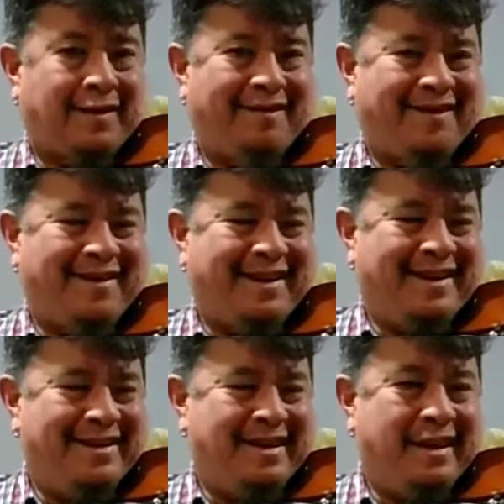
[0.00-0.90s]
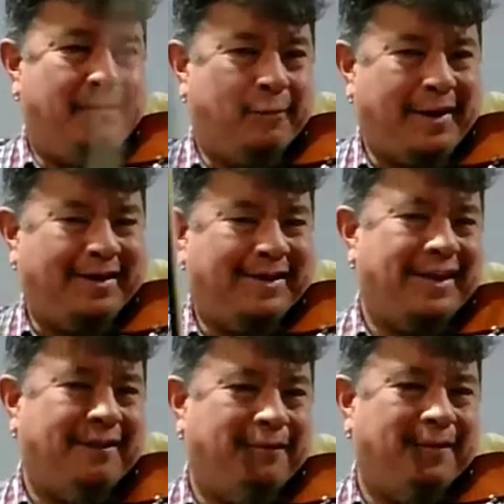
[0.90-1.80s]
Right? Practice
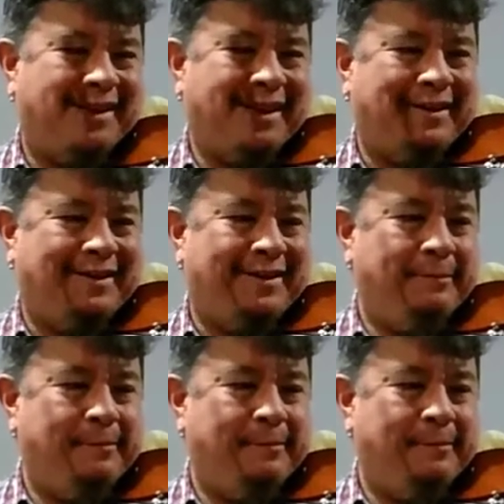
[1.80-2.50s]
that for a second.